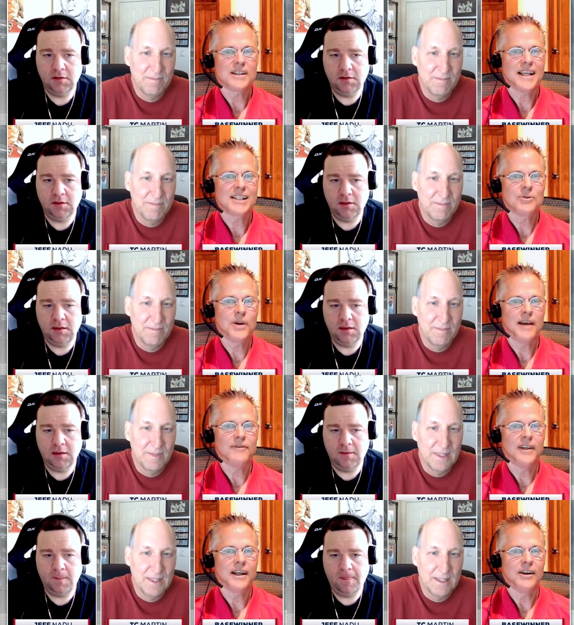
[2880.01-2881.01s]
Speaker 1: because that's the way I've
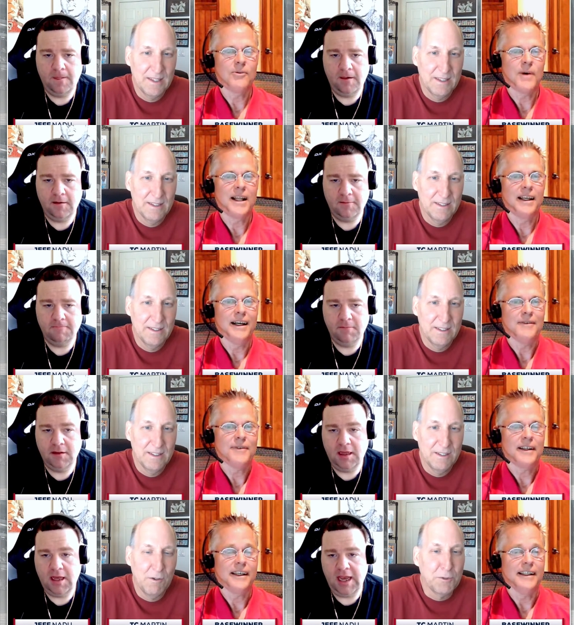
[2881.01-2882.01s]
done it all my life,
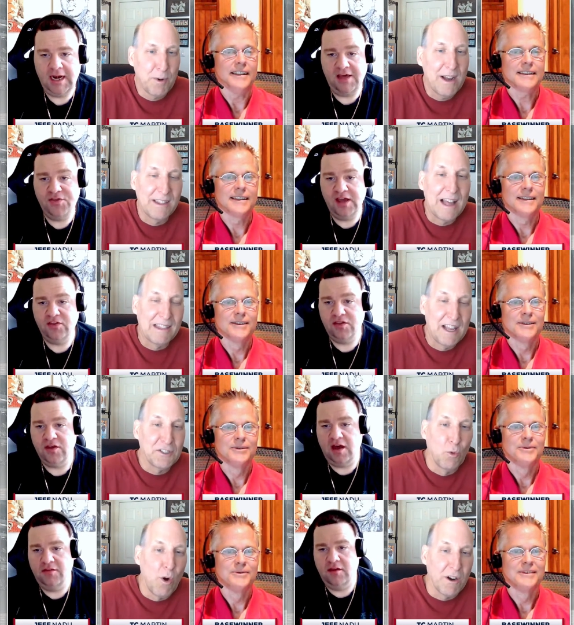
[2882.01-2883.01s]
I
Speaker 2: guess. And I think less
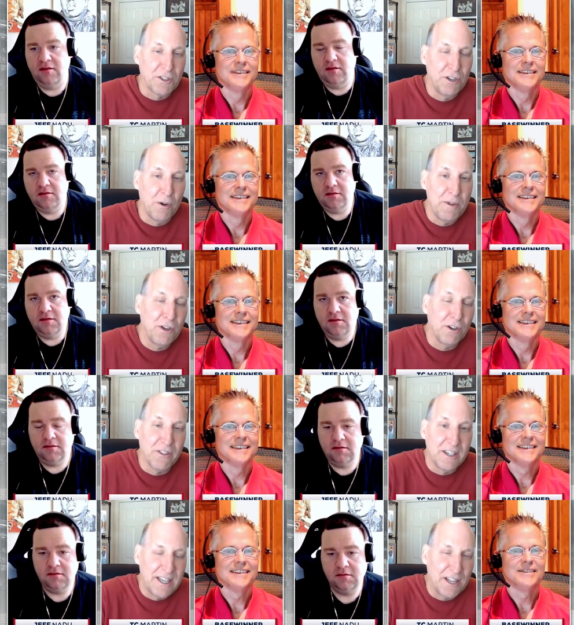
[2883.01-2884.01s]
work too. I mean, you go to the
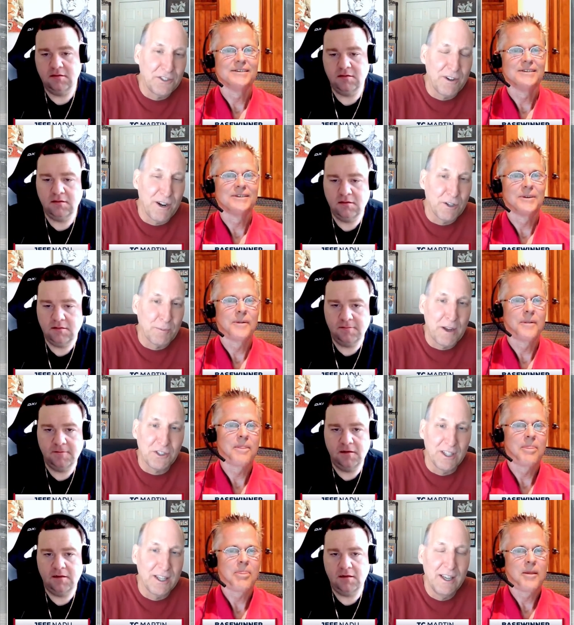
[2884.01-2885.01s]
desert here,
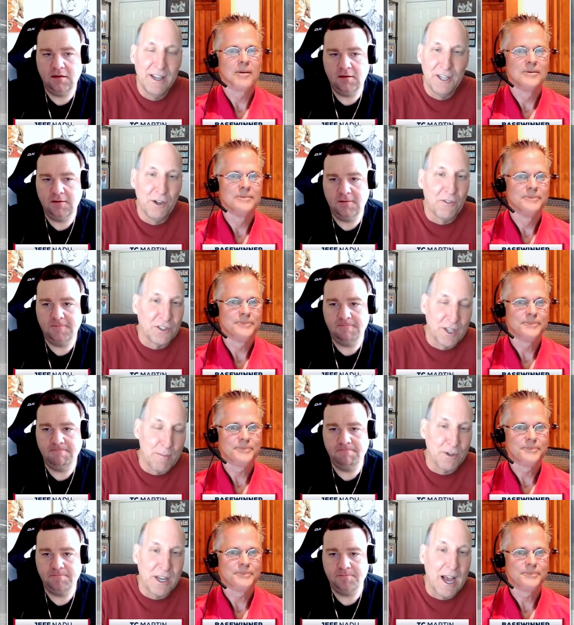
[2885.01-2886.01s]
especially in the
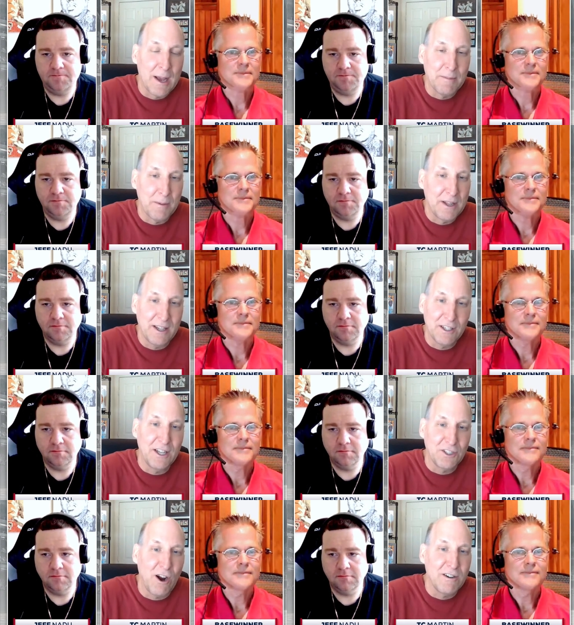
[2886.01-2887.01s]
summertime. I mean,
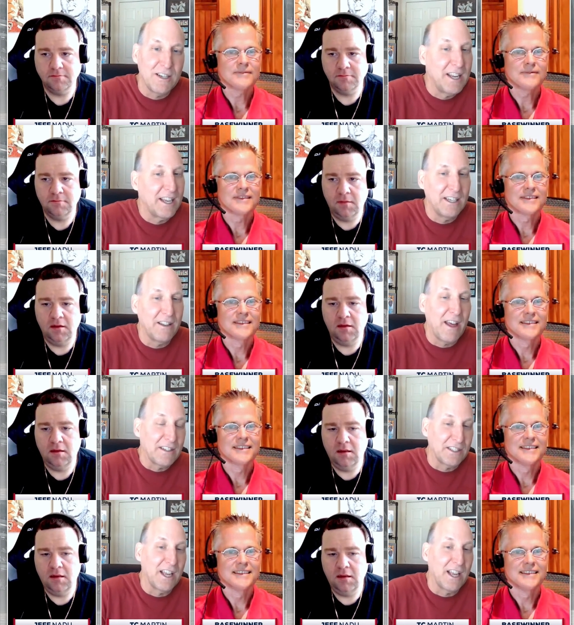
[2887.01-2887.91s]
it's hard to dig into that